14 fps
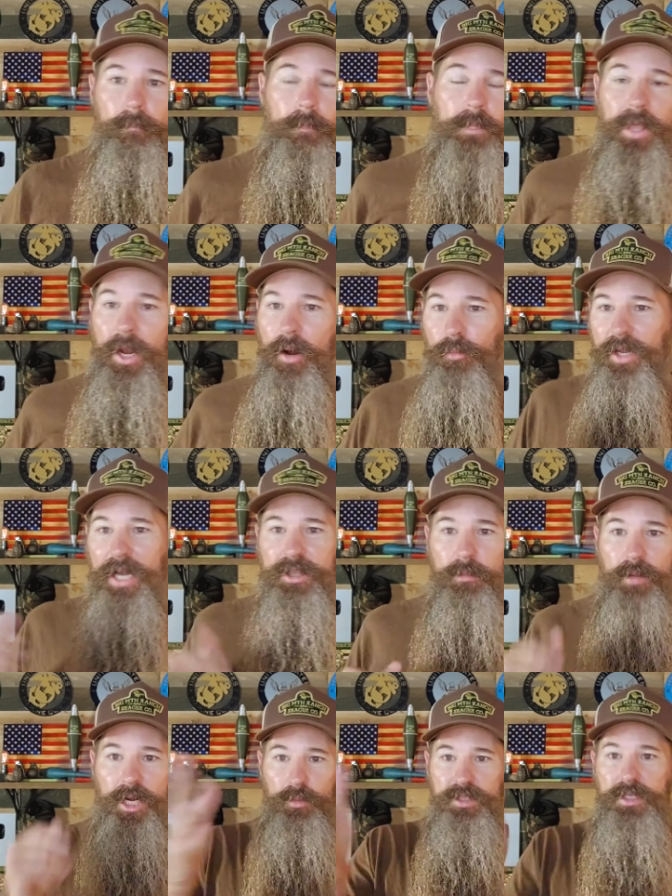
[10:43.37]
you know, we got the
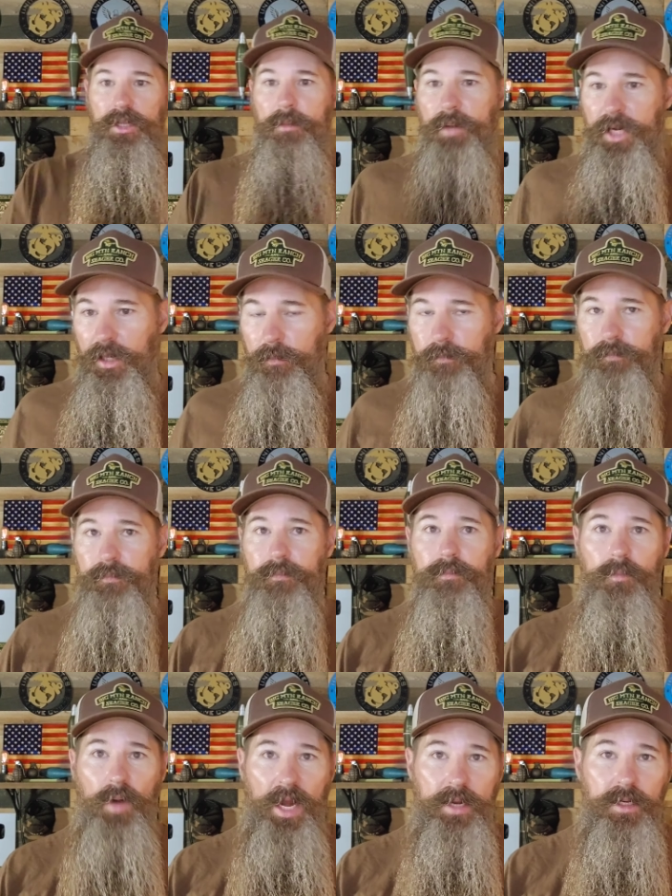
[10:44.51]
money, we send the money,
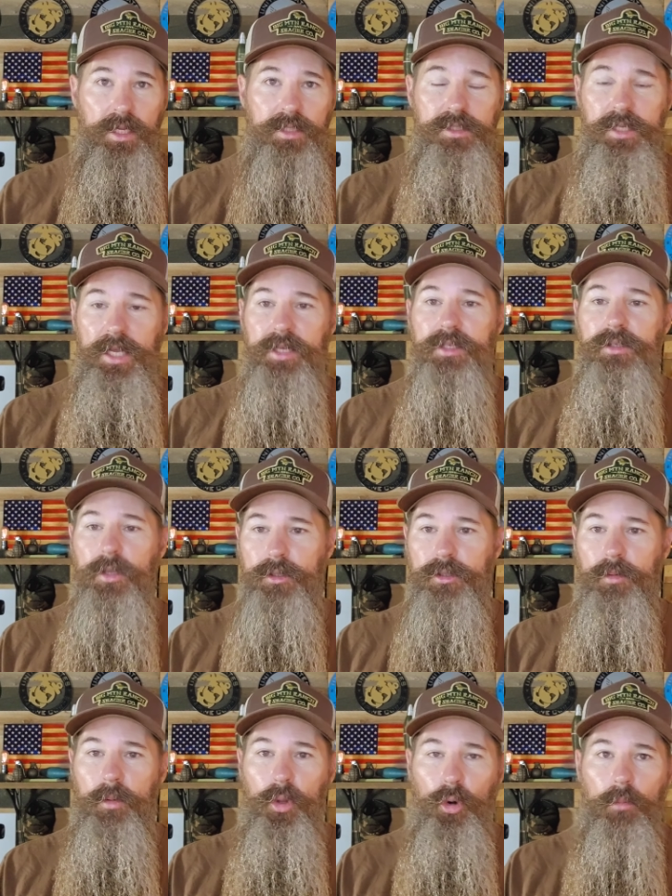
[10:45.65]
right? It's it. There's
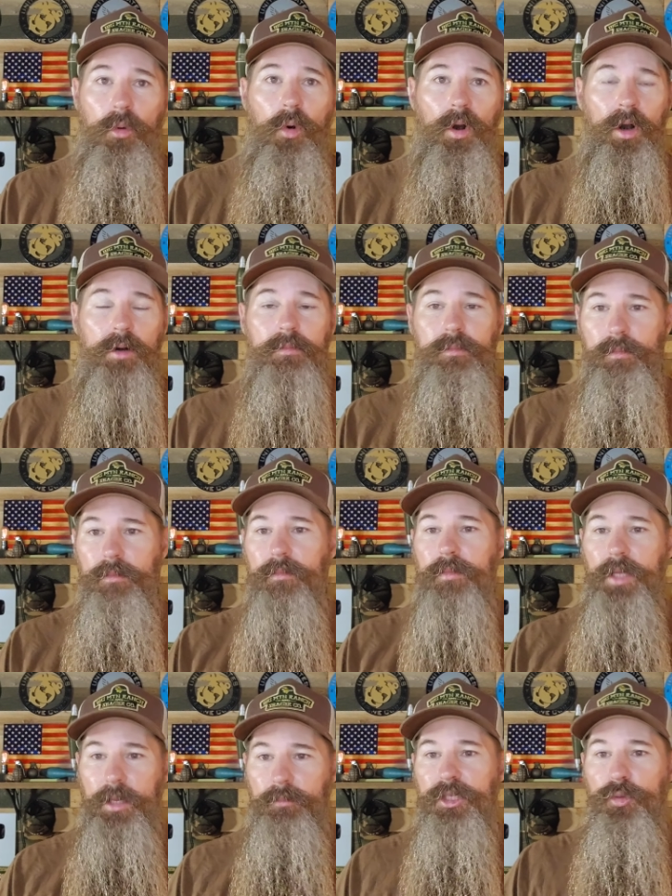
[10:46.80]
a little more
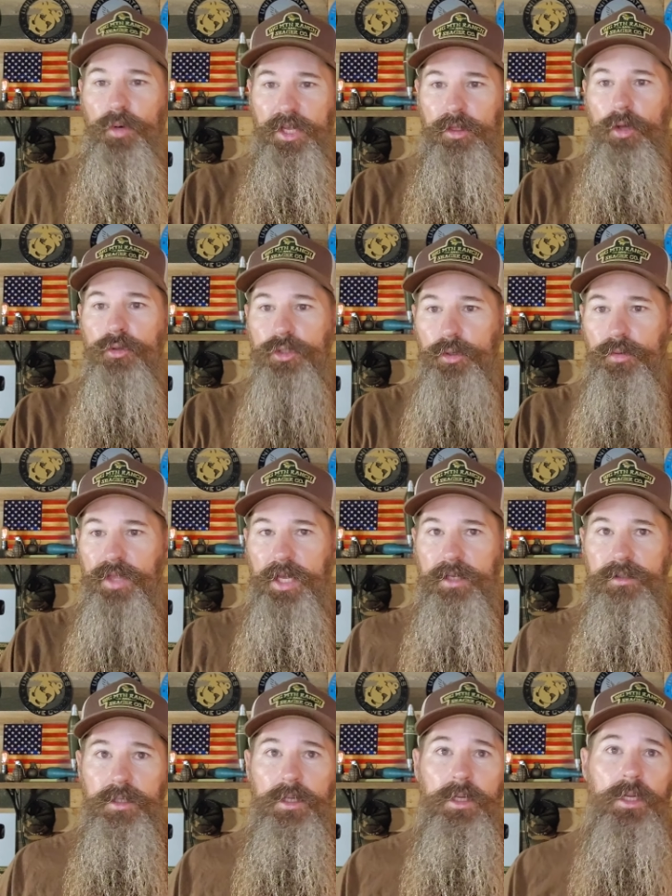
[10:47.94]
in between those two
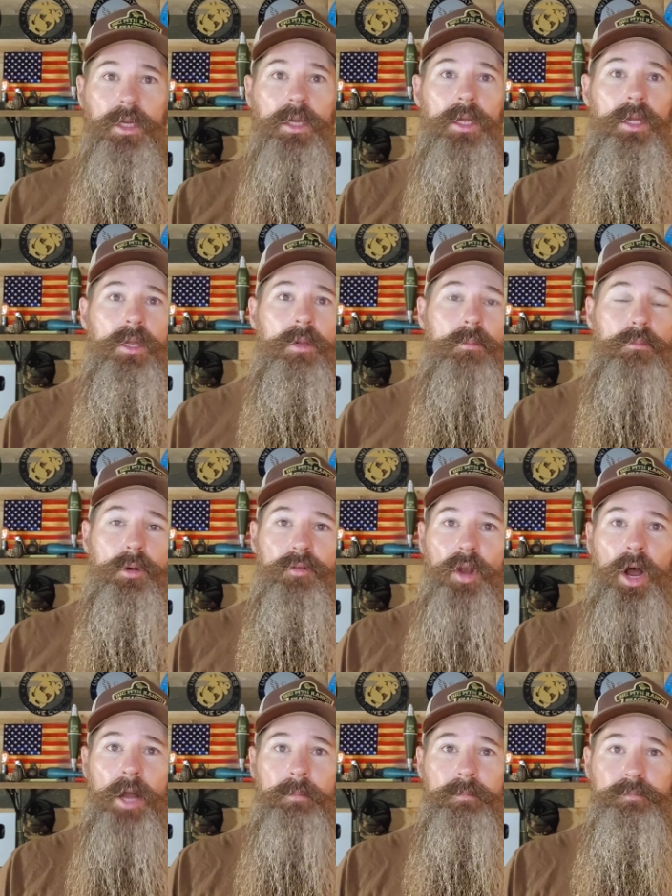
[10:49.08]
things. Moving
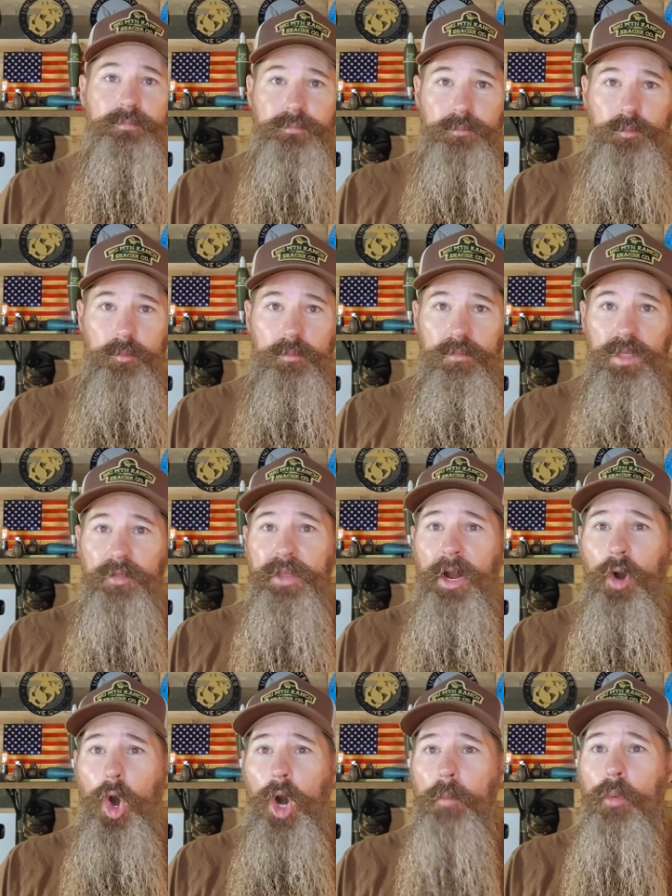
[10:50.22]
on.
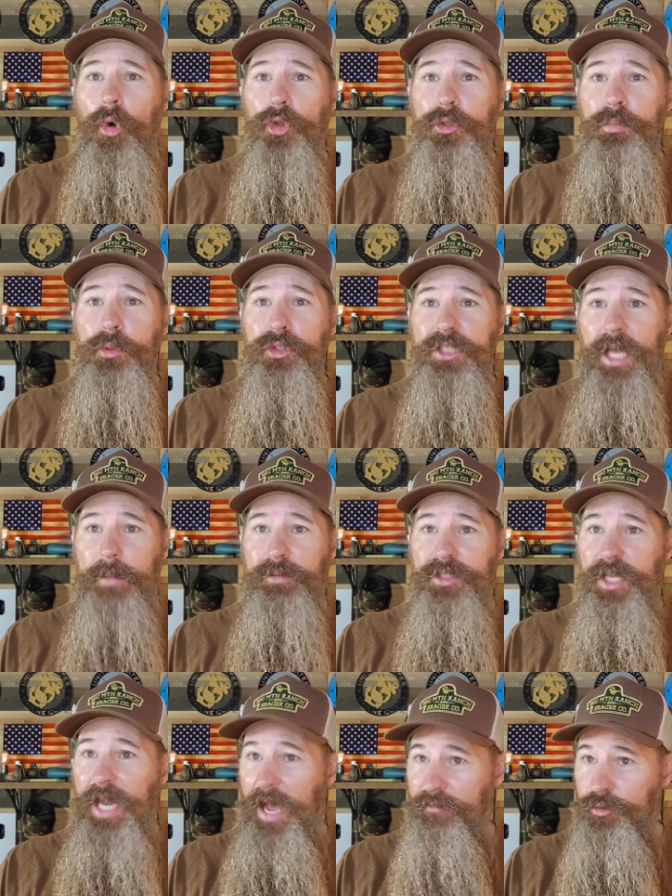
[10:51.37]
There are multiple steps
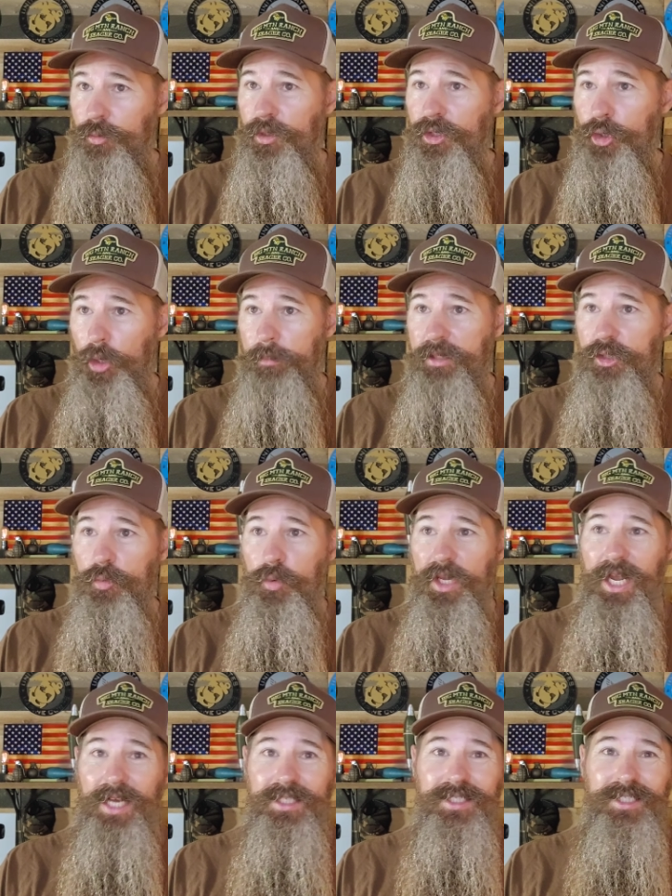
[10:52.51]
that have to occur between
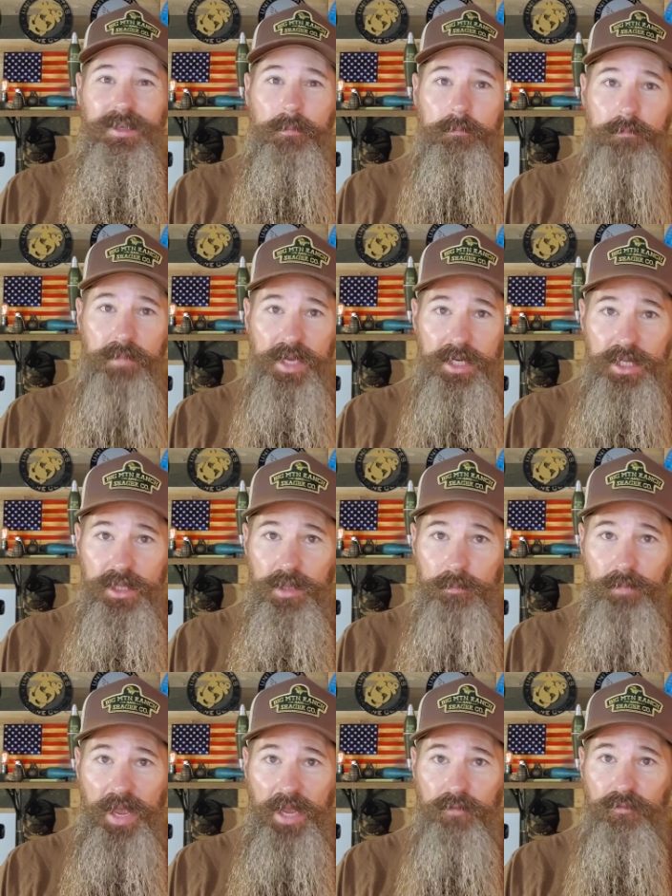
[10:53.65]
us submitting the
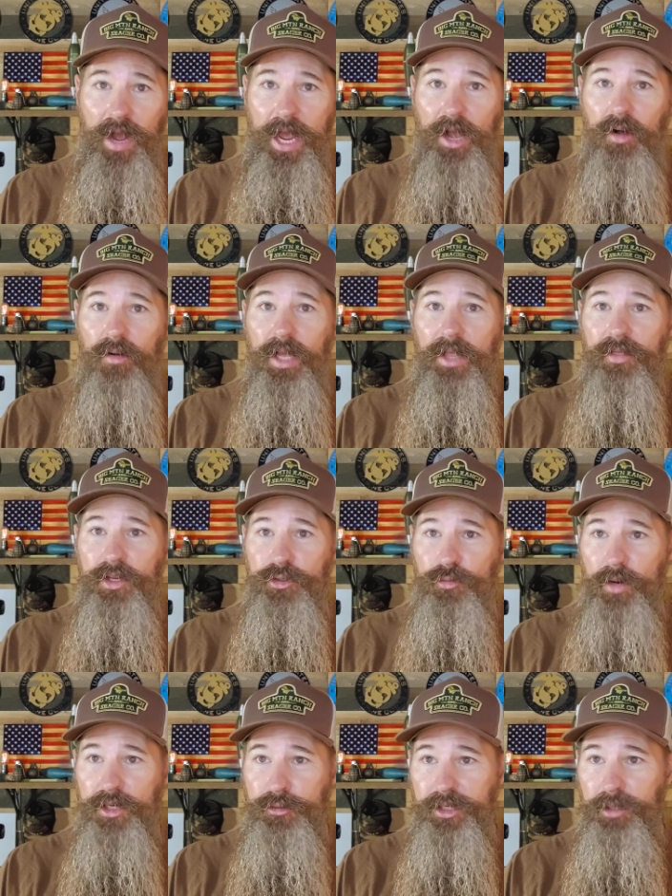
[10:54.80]
pay file, the
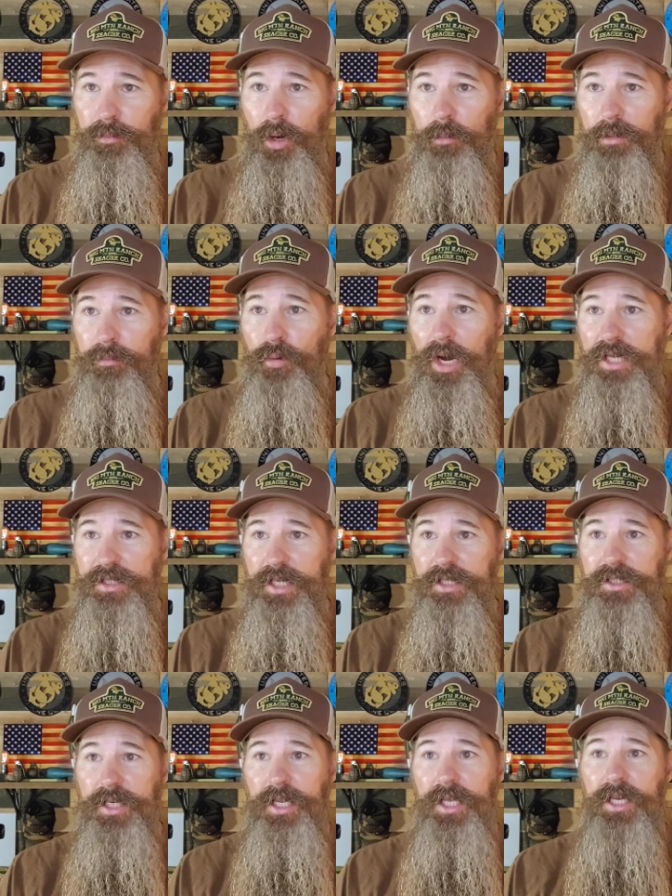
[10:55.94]
Treasury Department
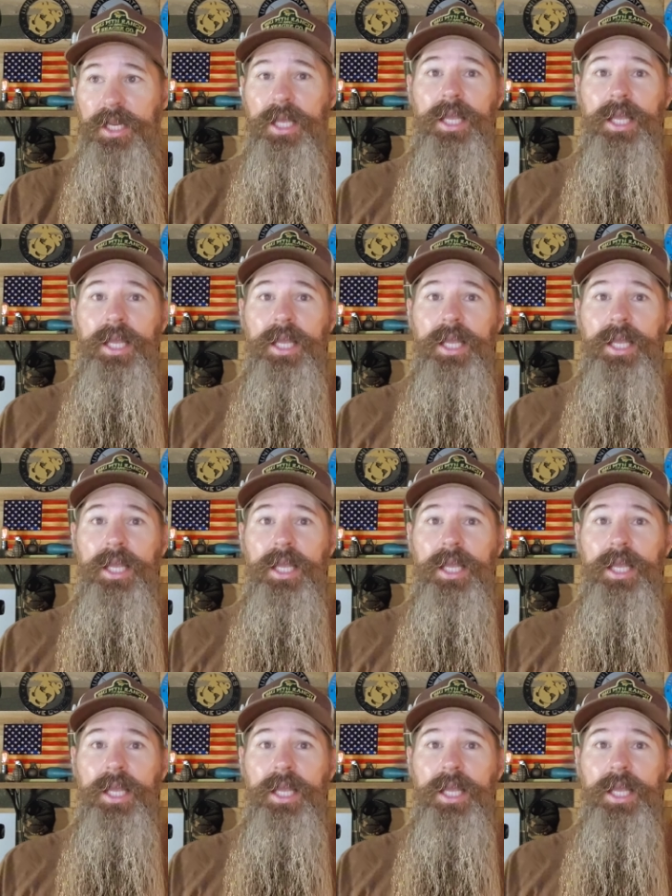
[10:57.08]
processing it,